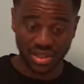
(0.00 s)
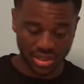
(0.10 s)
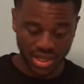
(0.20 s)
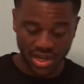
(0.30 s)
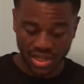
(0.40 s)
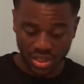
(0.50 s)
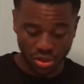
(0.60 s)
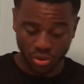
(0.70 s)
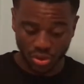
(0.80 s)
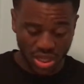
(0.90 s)
The idea,
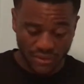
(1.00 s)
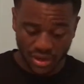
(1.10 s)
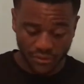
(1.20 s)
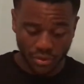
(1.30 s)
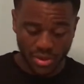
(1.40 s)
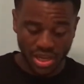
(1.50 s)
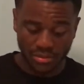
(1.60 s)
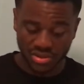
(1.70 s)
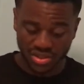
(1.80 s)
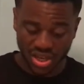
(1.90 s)
even if you're making
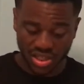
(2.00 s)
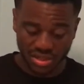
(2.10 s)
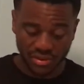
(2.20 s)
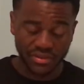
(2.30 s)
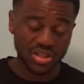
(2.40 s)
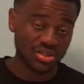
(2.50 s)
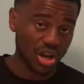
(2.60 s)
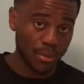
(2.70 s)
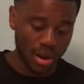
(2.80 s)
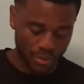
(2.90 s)
mistakes, even if it doesn't
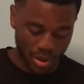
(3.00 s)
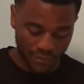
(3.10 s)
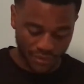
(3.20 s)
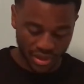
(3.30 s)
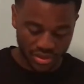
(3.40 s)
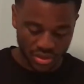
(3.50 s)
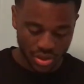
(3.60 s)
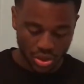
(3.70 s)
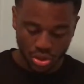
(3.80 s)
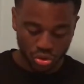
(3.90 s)
come out perfect,
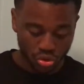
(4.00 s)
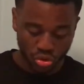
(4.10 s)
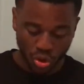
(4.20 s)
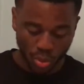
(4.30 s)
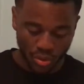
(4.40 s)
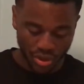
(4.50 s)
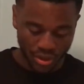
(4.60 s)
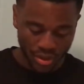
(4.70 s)
do not worry.